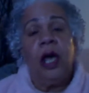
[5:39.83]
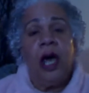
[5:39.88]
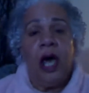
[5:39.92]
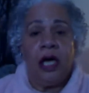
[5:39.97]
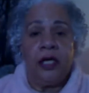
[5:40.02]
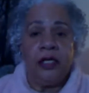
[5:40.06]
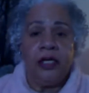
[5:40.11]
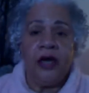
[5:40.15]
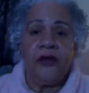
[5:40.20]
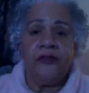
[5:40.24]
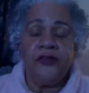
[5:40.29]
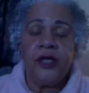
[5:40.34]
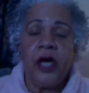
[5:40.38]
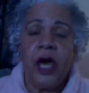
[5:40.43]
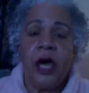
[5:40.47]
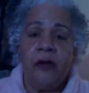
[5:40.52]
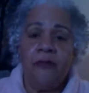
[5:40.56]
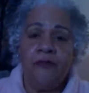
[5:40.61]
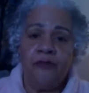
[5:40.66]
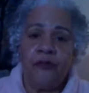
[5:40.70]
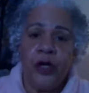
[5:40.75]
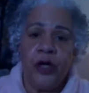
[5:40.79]
enough
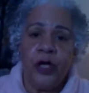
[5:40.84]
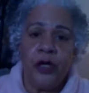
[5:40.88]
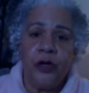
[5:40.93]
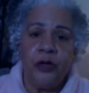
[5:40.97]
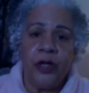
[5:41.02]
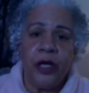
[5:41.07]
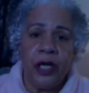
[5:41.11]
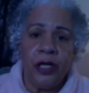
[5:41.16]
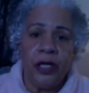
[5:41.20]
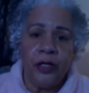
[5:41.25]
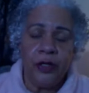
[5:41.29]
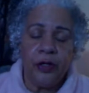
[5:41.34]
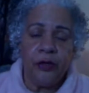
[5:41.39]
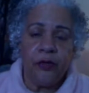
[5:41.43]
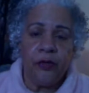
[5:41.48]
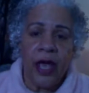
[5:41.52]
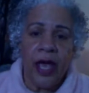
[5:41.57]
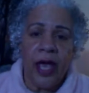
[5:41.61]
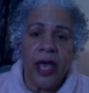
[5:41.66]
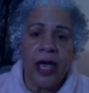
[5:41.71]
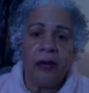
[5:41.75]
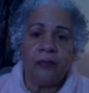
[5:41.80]
time for you to
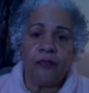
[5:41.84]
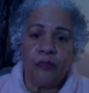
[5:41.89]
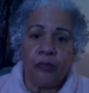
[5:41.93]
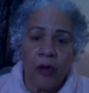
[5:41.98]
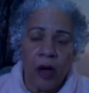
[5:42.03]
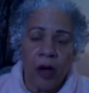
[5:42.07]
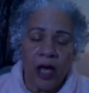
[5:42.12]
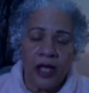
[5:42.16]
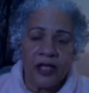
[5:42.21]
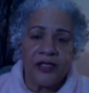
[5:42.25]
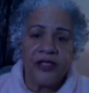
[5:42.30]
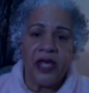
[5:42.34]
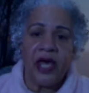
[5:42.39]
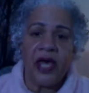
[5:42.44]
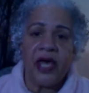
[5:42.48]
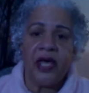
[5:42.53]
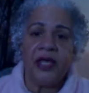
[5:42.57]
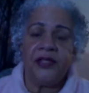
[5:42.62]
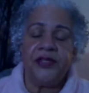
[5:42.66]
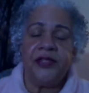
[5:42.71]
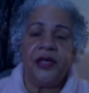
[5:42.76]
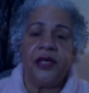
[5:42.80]
integrate and
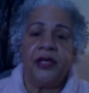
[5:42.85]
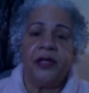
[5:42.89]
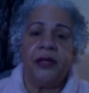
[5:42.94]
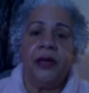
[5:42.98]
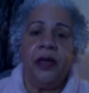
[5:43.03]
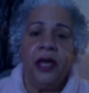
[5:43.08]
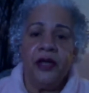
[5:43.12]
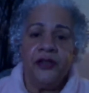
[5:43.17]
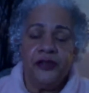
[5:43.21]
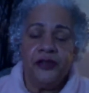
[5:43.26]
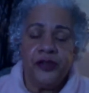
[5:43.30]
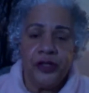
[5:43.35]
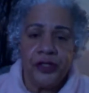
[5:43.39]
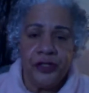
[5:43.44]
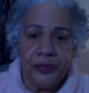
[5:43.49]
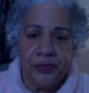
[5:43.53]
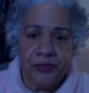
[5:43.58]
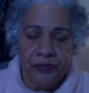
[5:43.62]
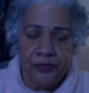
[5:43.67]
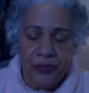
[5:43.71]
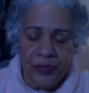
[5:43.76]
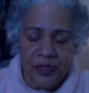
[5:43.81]
process and
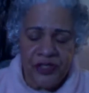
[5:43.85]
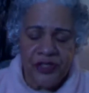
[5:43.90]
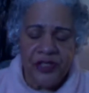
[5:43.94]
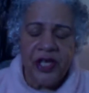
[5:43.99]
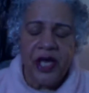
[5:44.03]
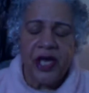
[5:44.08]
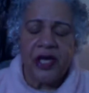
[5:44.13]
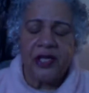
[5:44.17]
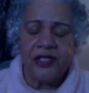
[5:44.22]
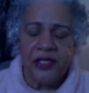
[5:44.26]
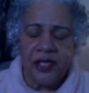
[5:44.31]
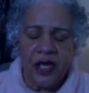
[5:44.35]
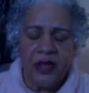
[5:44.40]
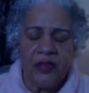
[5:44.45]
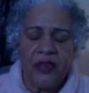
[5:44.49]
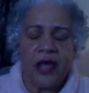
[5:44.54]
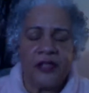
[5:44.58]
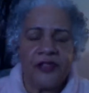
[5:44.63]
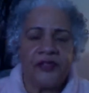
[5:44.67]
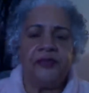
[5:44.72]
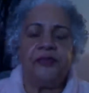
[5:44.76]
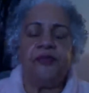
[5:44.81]
just sit in
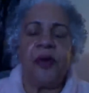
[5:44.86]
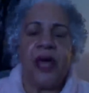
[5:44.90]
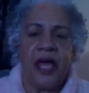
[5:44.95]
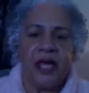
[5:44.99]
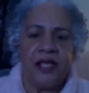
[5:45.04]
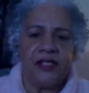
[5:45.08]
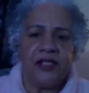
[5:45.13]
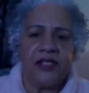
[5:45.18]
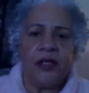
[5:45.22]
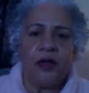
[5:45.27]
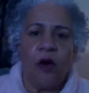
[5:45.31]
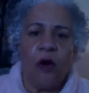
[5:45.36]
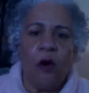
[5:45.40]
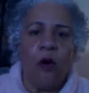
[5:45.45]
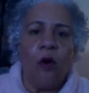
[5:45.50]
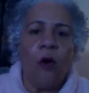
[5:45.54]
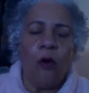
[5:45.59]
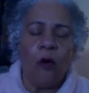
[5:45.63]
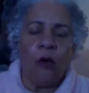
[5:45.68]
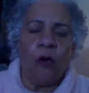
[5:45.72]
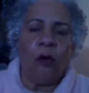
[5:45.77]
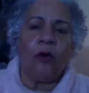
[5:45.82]
that space and
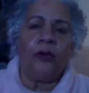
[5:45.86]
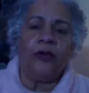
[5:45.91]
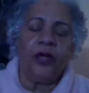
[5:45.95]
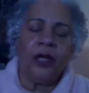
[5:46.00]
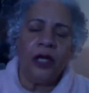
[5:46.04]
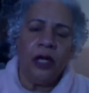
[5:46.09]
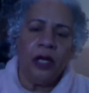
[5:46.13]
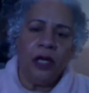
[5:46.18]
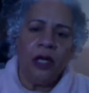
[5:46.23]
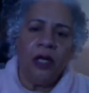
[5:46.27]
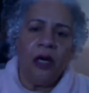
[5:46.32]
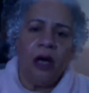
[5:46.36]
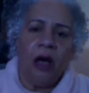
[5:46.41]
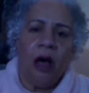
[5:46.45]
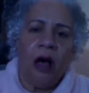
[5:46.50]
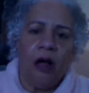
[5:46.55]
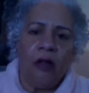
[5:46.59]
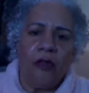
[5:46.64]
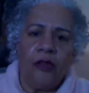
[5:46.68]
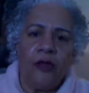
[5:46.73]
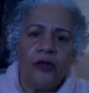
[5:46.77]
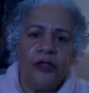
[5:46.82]
hold
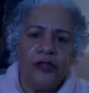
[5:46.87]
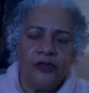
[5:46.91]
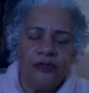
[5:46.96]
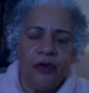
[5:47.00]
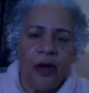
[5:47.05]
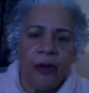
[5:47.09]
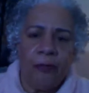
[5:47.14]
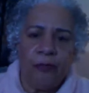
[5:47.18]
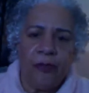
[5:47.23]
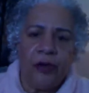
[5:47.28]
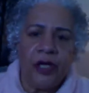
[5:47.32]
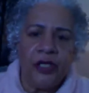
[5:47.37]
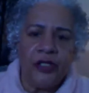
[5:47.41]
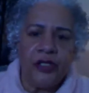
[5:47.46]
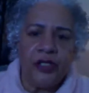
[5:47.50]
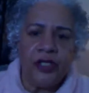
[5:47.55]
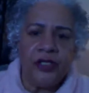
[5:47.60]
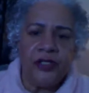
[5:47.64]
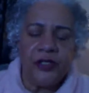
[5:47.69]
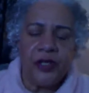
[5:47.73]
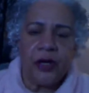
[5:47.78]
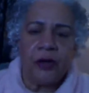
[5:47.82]
all those
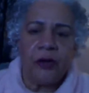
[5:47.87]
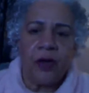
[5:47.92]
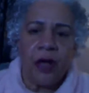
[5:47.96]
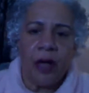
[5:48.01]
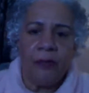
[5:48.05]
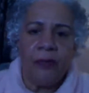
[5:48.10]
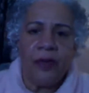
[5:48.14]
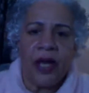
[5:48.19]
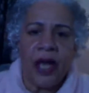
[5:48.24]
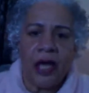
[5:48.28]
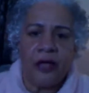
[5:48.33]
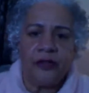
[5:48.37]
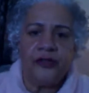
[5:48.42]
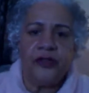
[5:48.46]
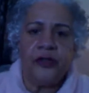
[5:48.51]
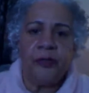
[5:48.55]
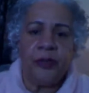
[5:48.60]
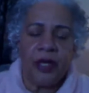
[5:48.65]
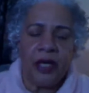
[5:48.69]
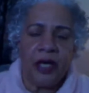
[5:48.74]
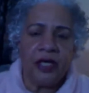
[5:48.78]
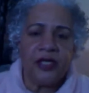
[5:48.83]
vibrations that are coming at you,
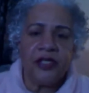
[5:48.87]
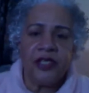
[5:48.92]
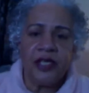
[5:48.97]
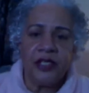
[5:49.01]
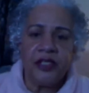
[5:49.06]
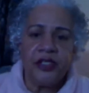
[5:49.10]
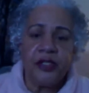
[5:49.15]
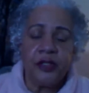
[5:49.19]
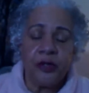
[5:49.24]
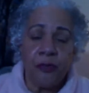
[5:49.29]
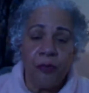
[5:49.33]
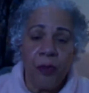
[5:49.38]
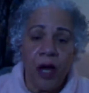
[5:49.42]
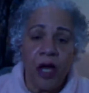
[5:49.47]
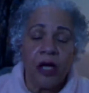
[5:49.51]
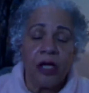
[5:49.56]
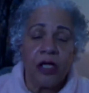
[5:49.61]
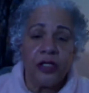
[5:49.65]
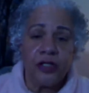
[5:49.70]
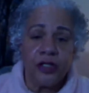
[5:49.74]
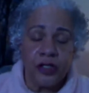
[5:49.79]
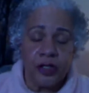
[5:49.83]
because these
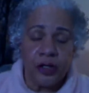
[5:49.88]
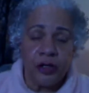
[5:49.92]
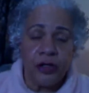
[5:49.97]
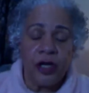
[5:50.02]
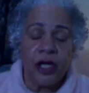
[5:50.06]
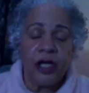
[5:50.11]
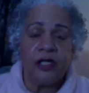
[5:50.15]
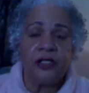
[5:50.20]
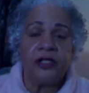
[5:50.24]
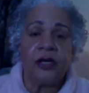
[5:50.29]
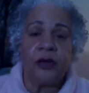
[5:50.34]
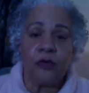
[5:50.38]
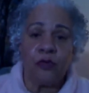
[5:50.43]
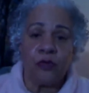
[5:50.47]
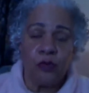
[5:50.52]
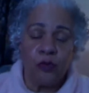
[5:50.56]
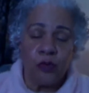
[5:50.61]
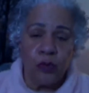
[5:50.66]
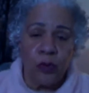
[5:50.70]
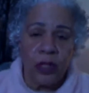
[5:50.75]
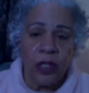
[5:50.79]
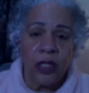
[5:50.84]
shamanic journeys are
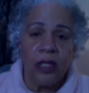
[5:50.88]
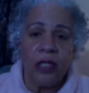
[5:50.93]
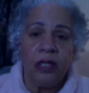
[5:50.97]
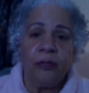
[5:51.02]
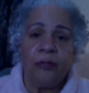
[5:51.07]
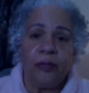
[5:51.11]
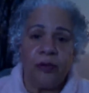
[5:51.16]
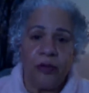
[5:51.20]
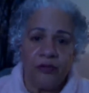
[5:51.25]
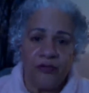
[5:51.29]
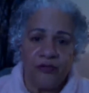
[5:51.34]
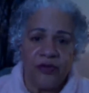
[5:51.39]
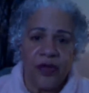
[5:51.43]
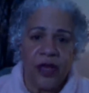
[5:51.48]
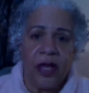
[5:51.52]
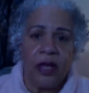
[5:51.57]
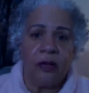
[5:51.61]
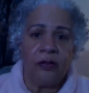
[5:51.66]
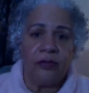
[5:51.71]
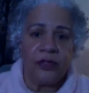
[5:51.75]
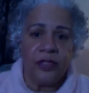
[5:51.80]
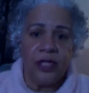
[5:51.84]
really
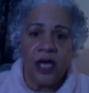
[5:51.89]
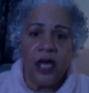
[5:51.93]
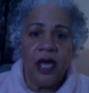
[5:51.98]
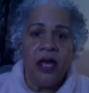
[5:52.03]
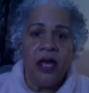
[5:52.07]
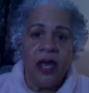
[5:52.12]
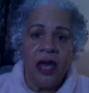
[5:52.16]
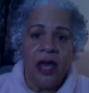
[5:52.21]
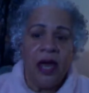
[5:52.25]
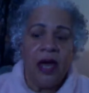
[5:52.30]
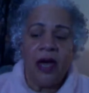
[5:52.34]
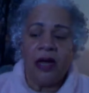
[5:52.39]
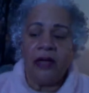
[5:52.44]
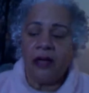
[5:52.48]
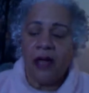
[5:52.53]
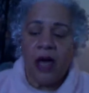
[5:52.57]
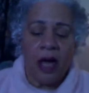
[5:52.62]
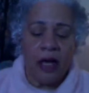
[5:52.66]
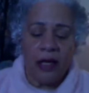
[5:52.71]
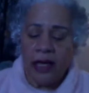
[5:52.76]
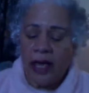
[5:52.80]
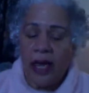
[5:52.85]
profound. And
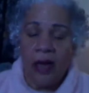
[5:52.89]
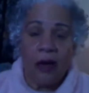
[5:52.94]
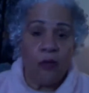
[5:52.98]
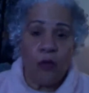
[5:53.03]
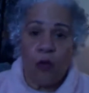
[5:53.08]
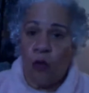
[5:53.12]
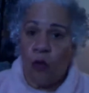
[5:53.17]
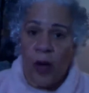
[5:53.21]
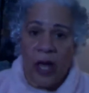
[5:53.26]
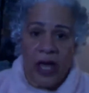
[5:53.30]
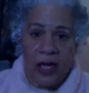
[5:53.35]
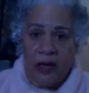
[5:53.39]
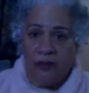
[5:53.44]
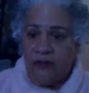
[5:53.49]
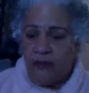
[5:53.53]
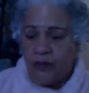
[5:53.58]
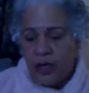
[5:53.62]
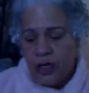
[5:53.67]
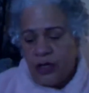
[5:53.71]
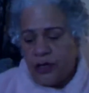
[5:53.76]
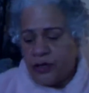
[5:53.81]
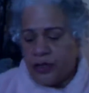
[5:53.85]
I can't wait for
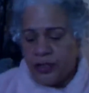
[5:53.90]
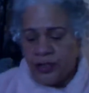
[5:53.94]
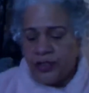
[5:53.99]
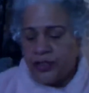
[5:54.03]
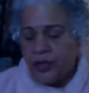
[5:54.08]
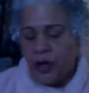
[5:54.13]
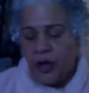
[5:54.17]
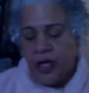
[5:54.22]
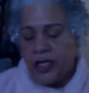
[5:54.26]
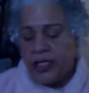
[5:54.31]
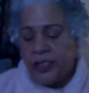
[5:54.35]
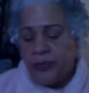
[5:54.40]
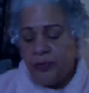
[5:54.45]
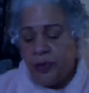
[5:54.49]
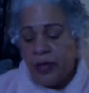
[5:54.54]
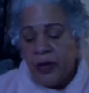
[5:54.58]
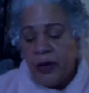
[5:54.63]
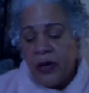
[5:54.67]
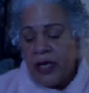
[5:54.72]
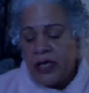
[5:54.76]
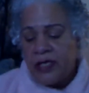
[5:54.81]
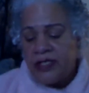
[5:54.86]
you to start
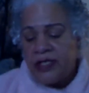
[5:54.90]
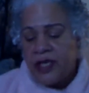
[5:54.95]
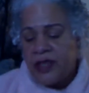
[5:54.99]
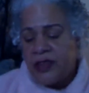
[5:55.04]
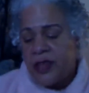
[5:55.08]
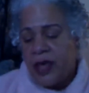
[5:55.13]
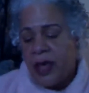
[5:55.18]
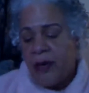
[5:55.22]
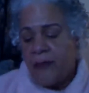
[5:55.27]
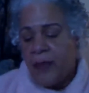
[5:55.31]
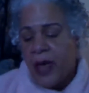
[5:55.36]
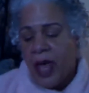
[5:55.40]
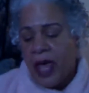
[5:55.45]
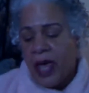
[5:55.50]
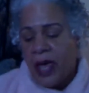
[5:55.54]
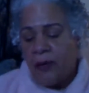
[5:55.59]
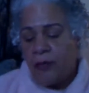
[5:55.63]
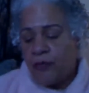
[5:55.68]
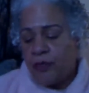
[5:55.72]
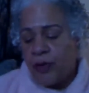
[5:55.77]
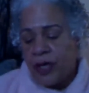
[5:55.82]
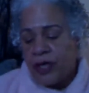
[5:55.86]
experiencing them
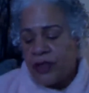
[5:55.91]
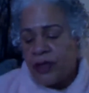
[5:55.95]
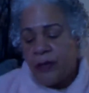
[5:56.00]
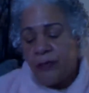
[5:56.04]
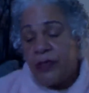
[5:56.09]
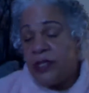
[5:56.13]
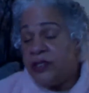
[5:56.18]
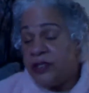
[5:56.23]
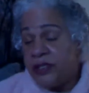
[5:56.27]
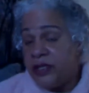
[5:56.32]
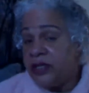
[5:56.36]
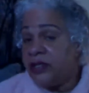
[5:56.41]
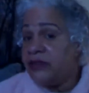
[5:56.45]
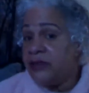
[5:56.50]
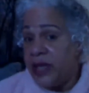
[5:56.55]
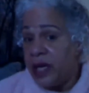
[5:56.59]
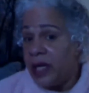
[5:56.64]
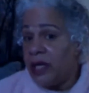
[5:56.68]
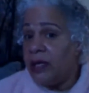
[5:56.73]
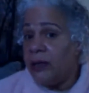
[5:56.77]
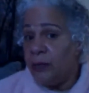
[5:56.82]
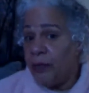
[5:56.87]
and bring them into your
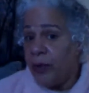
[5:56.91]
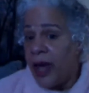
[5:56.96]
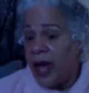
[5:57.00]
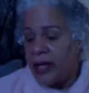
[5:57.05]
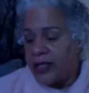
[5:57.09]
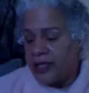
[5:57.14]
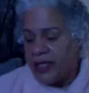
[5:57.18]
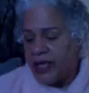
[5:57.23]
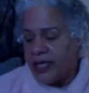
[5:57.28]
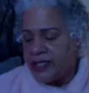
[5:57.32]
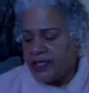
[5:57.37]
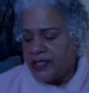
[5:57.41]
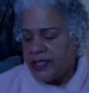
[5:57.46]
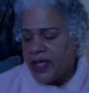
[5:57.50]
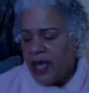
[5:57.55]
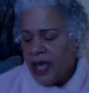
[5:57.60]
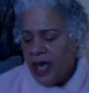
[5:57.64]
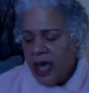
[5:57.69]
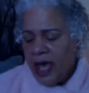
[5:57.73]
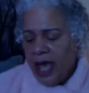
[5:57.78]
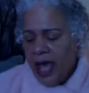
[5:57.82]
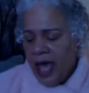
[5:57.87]
daily practice.
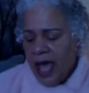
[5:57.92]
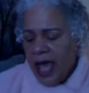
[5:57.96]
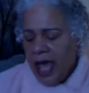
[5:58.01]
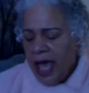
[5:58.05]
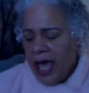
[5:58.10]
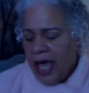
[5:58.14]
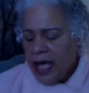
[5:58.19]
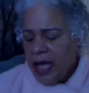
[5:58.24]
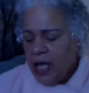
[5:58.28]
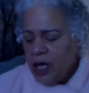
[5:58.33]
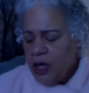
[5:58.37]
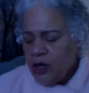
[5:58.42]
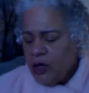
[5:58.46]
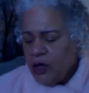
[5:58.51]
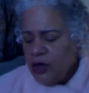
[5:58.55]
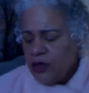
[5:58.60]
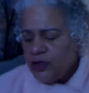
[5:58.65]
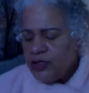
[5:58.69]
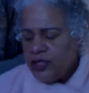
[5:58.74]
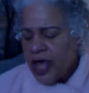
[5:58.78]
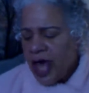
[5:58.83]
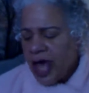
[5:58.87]

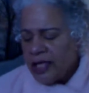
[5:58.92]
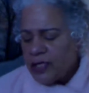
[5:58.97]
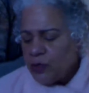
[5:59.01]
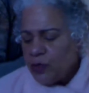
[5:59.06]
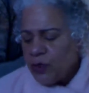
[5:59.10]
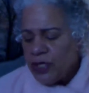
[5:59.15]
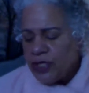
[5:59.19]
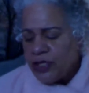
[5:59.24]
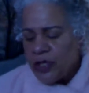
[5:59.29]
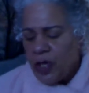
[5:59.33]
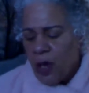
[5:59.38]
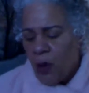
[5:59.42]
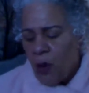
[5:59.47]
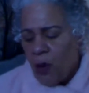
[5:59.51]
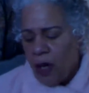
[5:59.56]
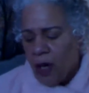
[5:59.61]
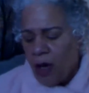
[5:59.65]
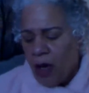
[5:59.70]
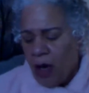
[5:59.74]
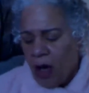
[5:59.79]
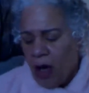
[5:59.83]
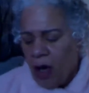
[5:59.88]
Anywho's, that's what's going
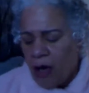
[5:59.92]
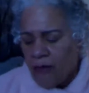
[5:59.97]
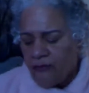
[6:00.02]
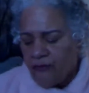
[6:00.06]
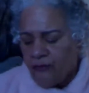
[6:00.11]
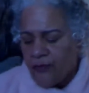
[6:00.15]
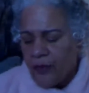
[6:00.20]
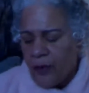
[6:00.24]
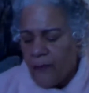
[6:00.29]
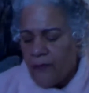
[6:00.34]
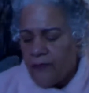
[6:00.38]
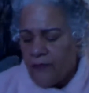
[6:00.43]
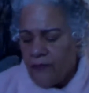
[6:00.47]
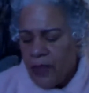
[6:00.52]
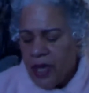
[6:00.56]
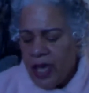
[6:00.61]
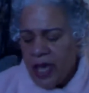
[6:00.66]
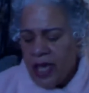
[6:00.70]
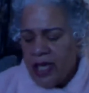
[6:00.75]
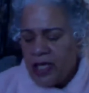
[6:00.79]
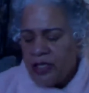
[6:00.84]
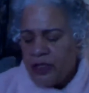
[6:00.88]
on for
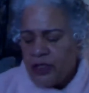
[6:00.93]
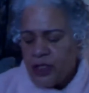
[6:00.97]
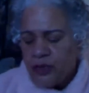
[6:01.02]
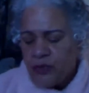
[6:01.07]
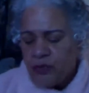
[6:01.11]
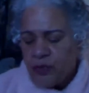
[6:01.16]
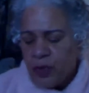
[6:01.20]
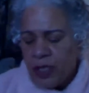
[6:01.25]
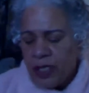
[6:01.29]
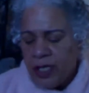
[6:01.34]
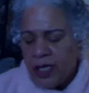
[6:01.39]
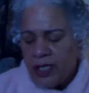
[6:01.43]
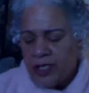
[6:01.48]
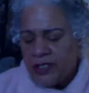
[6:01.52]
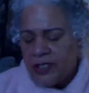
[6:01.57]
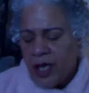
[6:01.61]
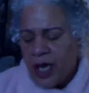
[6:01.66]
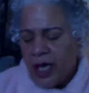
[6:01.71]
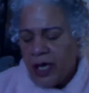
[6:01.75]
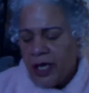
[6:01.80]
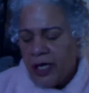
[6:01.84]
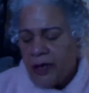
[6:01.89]
me. Just really
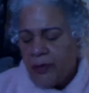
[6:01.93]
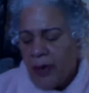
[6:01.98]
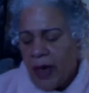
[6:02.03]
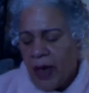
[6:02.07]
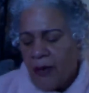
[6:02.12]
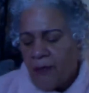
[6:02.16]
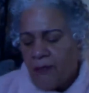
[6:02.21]
excited about